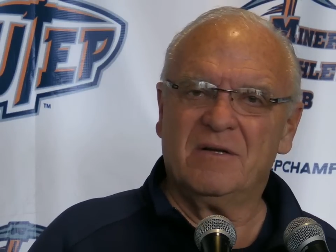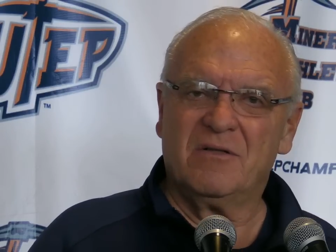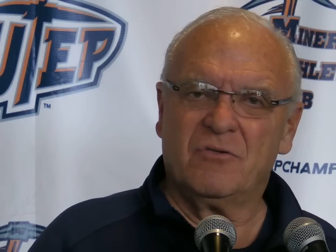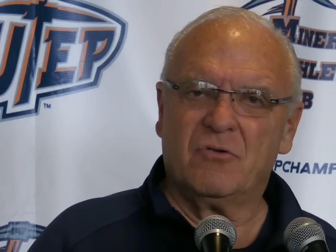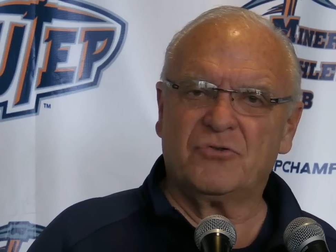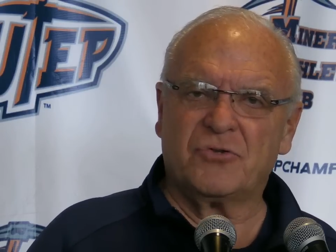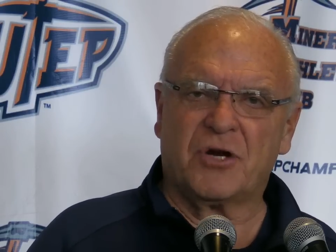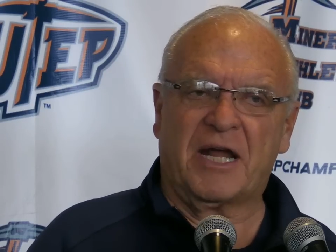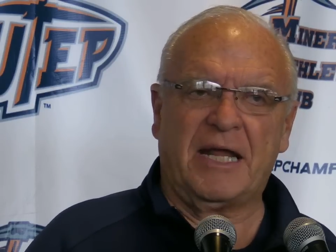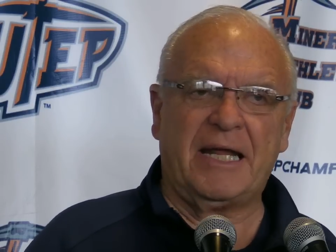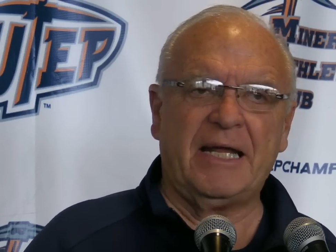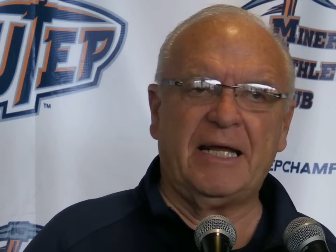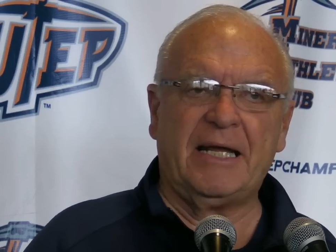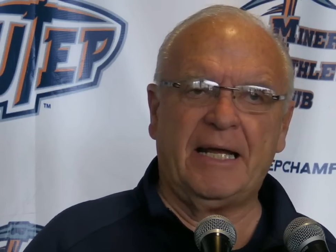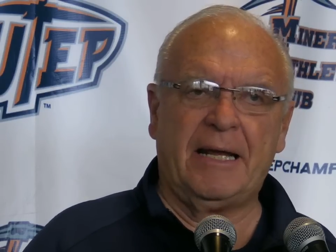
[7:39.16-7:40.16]
Those are
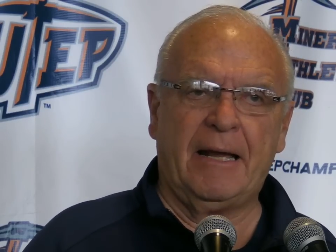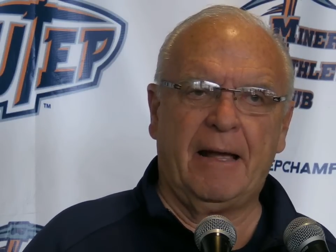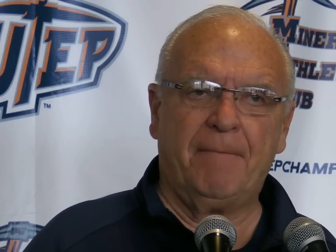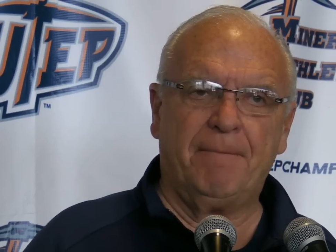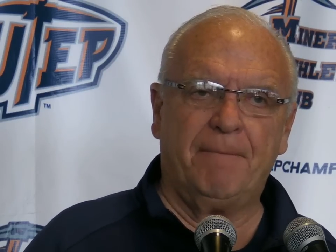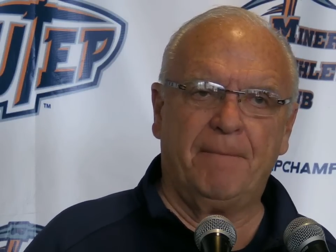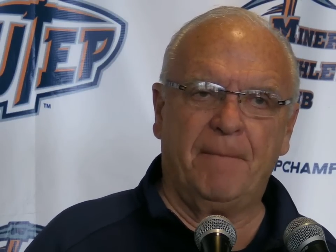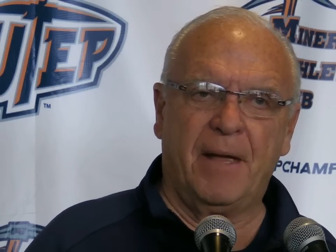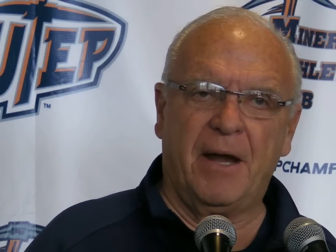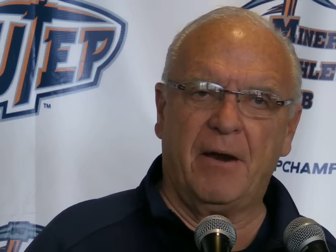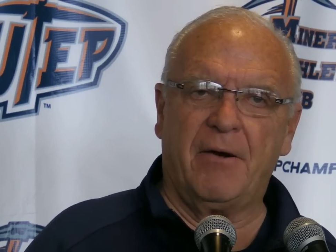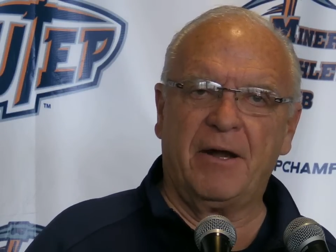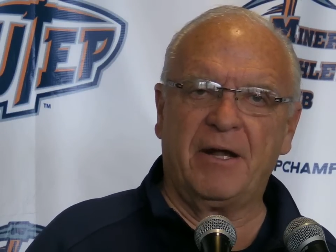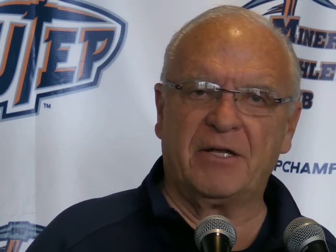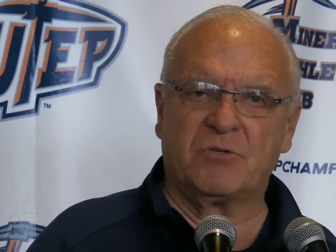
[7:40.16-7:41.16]
key
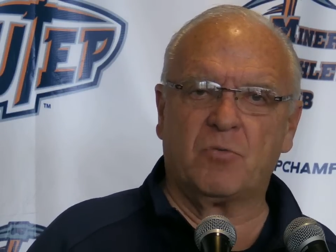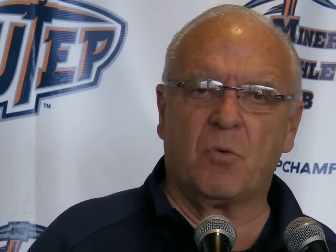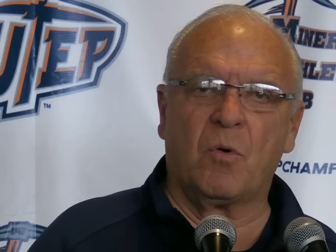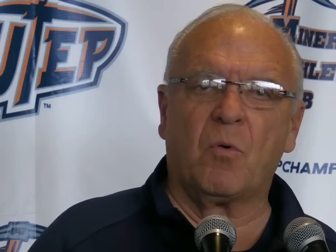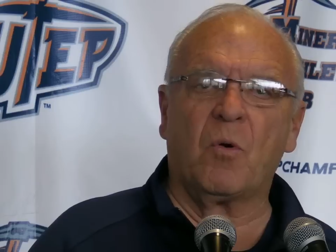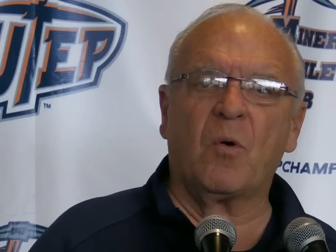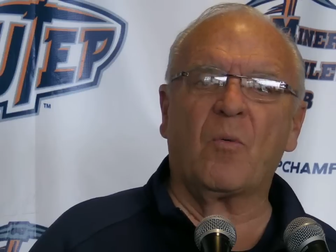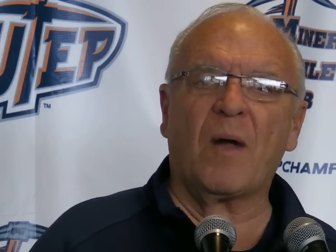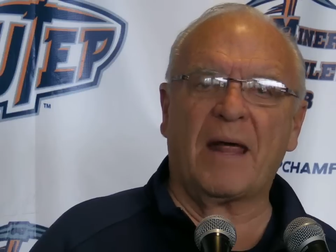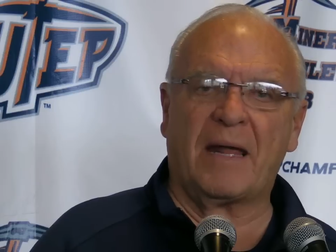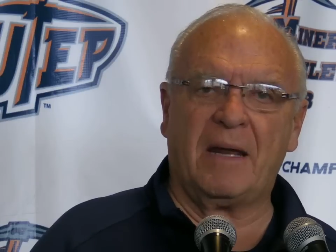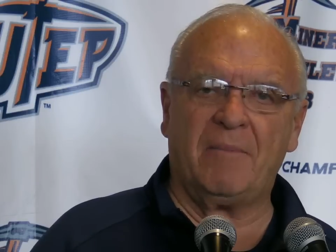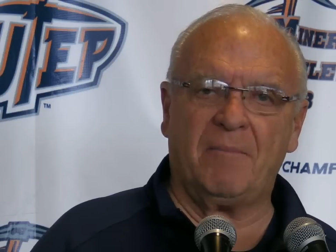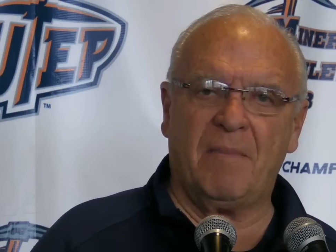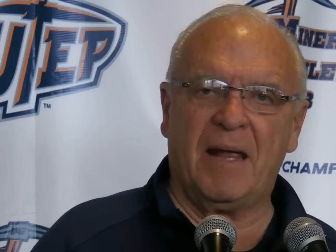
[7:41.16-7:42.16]
areas where we're
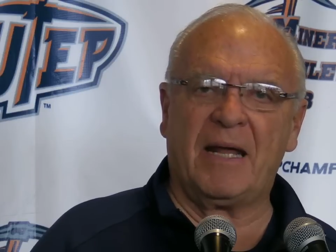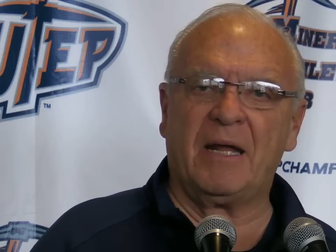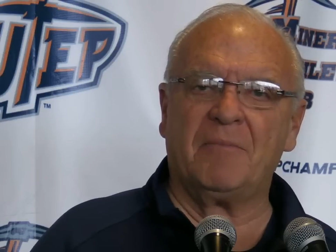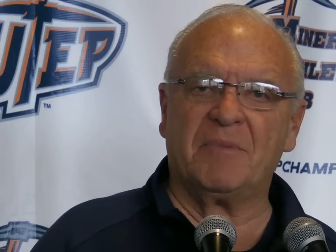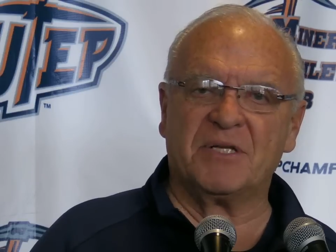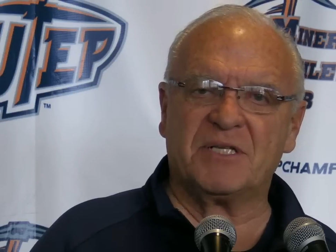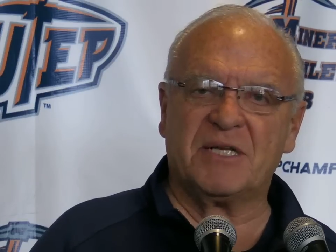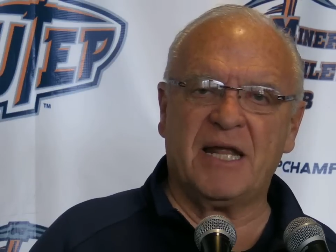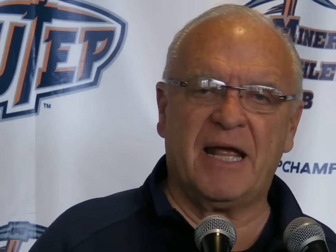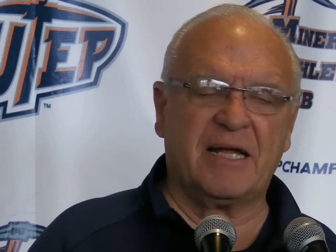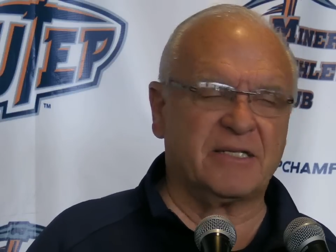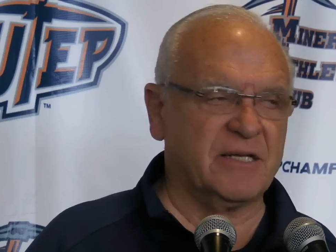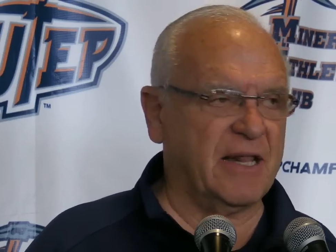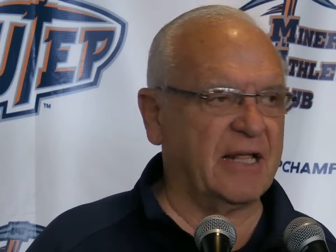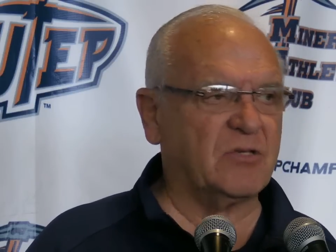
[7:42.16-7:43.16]
making
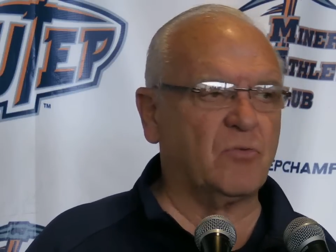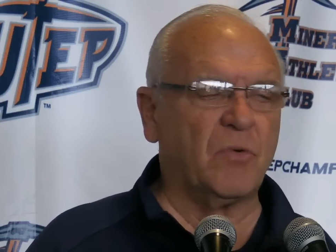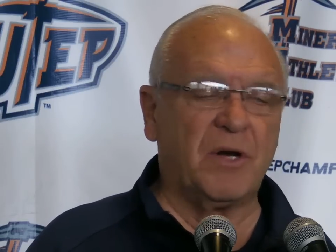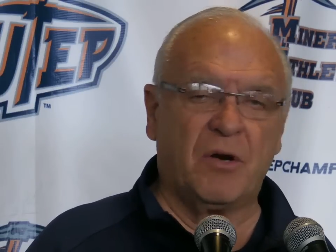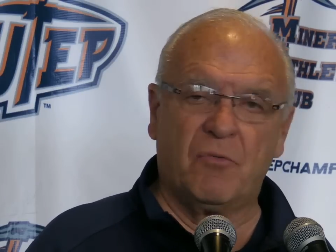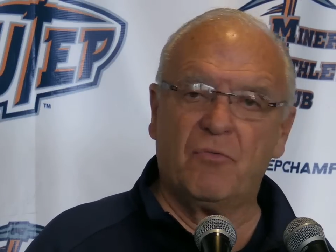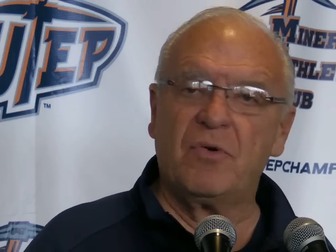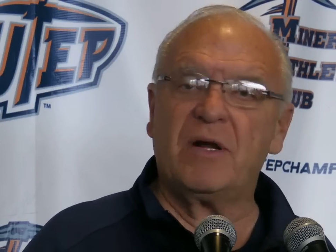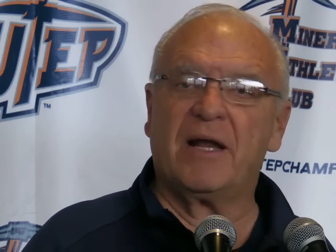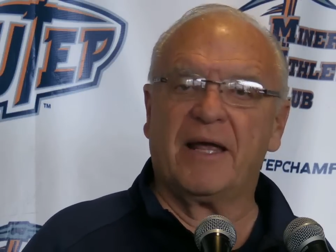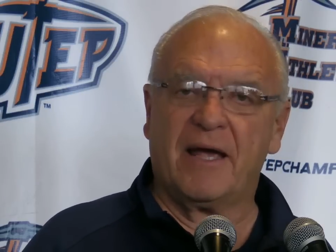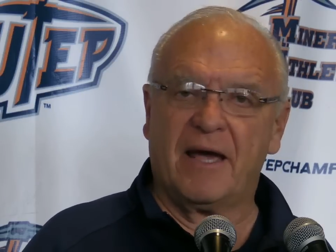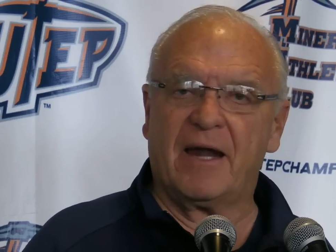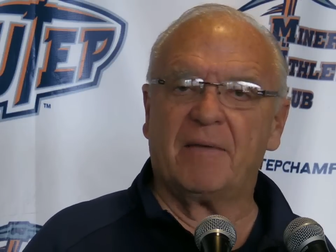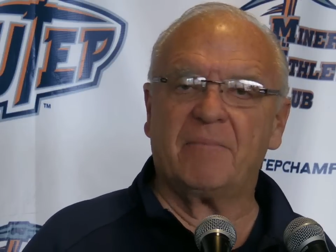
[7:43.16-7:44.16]
mistakes, and that's where you really
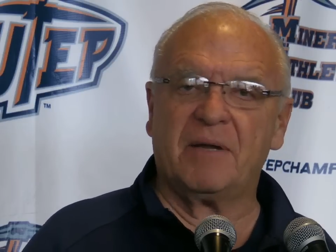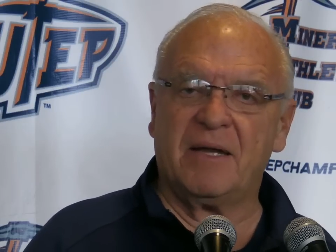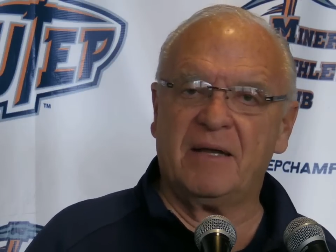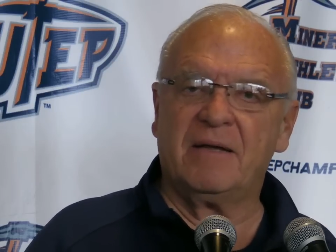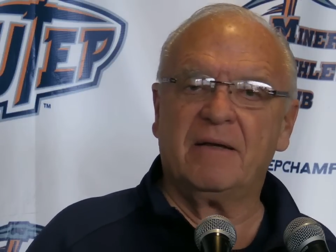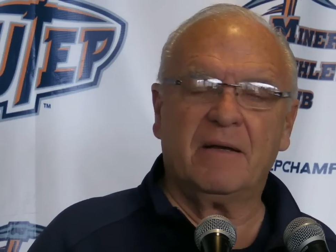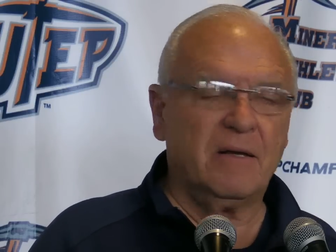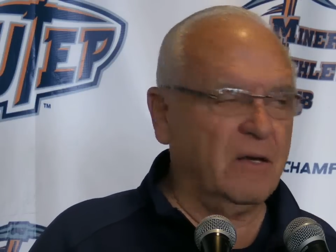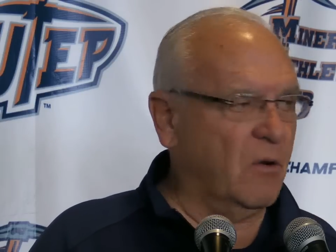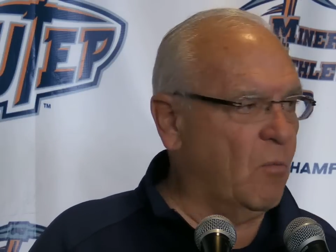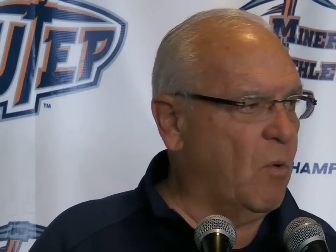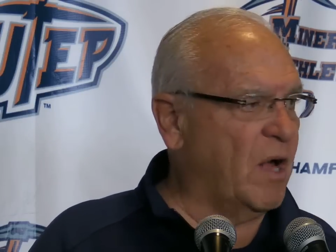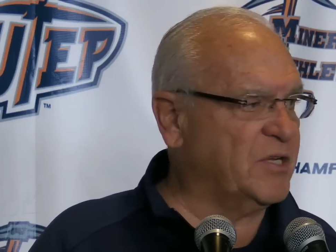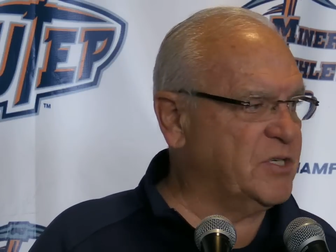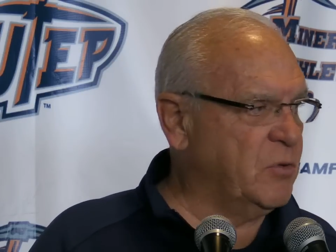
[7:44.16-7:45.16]
got to be
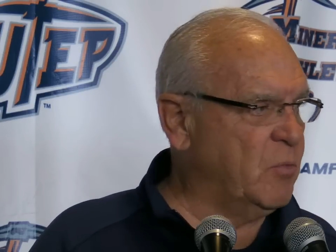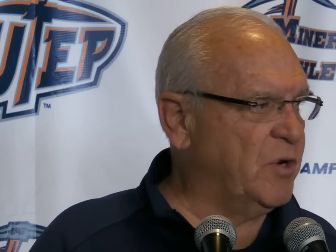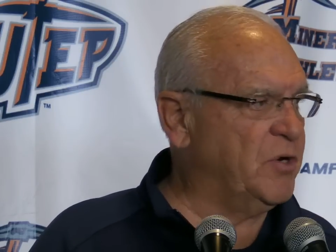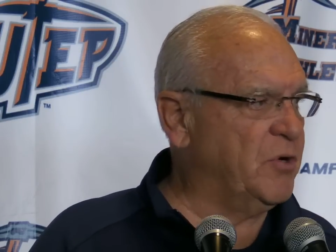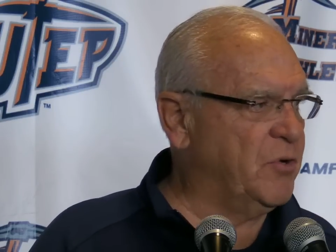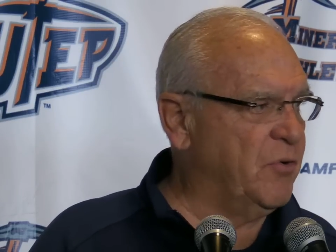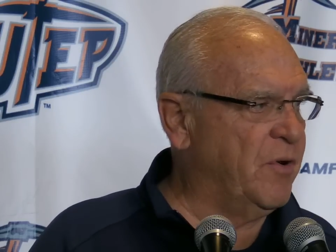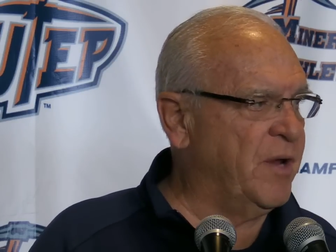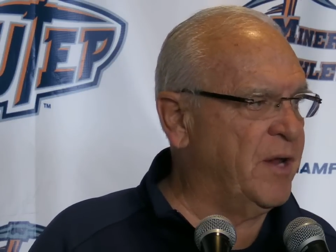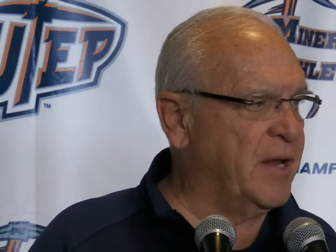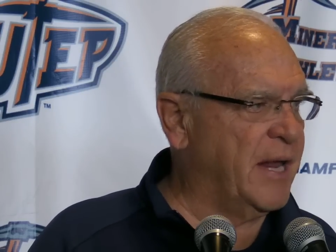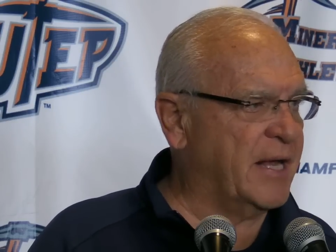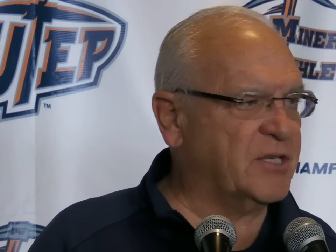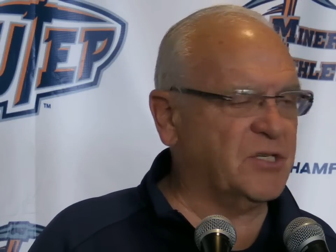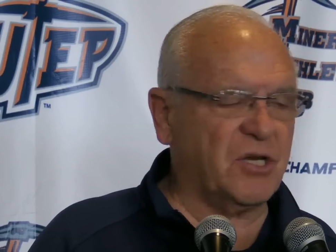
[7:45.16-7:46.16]
watching what you're doing and
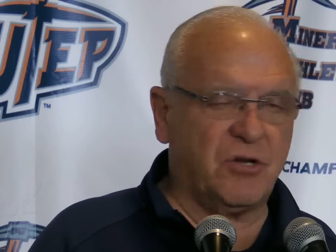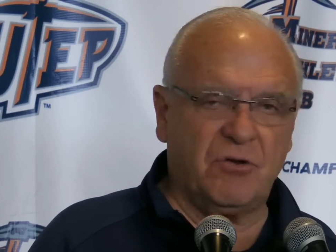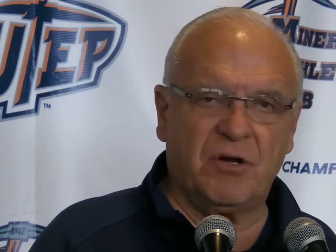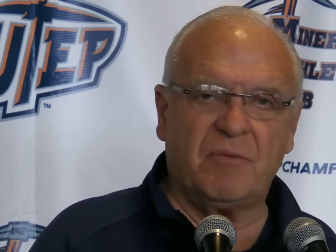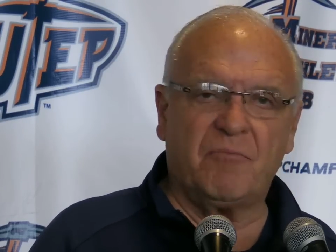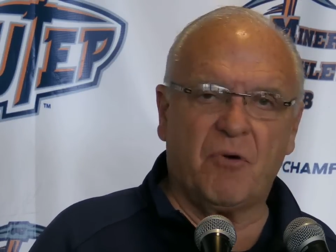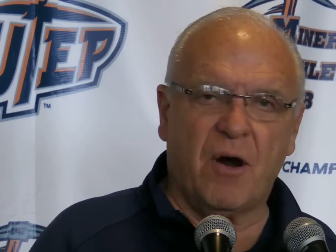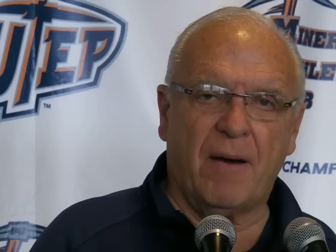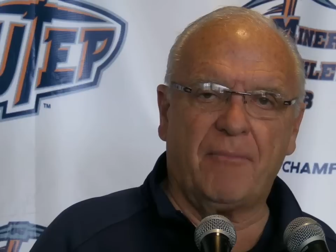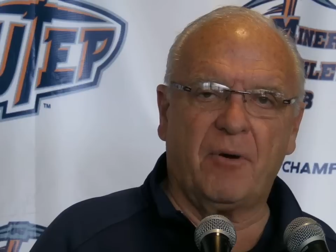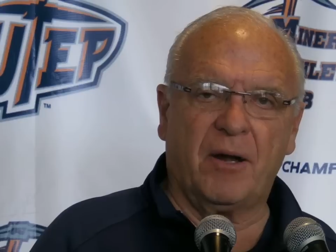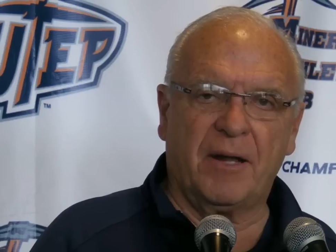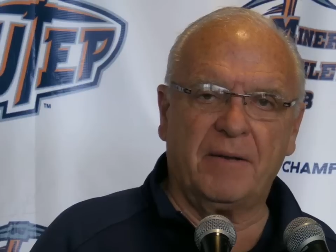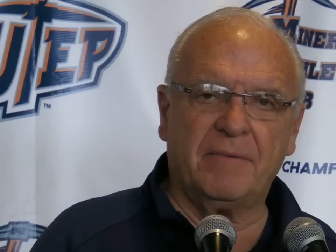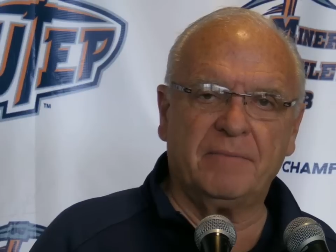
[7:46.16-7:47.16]
executing
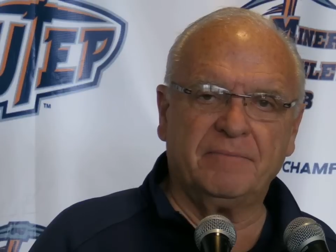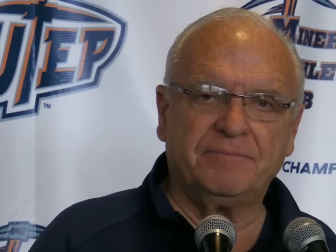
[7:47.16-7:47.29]
properly.